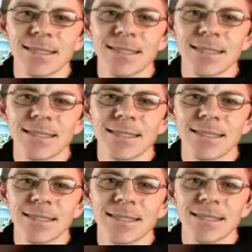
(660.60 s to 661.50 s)

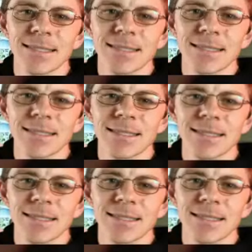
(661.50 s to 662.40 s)

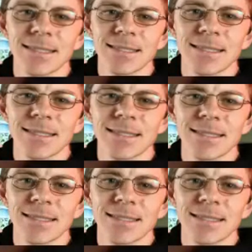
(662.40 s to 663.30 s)

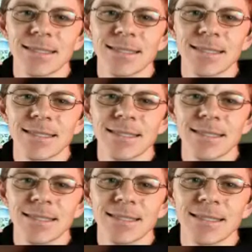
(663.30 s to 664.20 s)

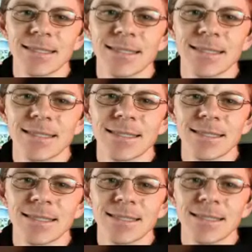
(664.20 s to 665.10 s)

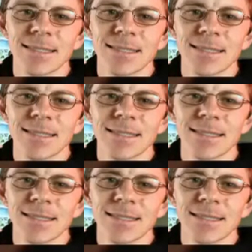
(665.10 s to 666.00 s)

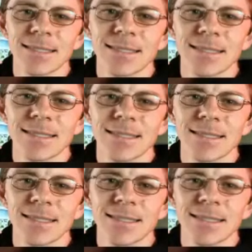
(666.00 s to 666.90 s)

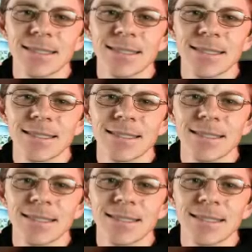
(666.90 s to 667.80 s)

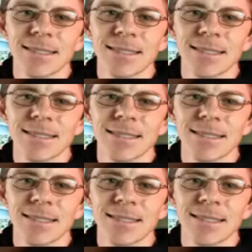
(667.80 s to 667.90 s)
(silent)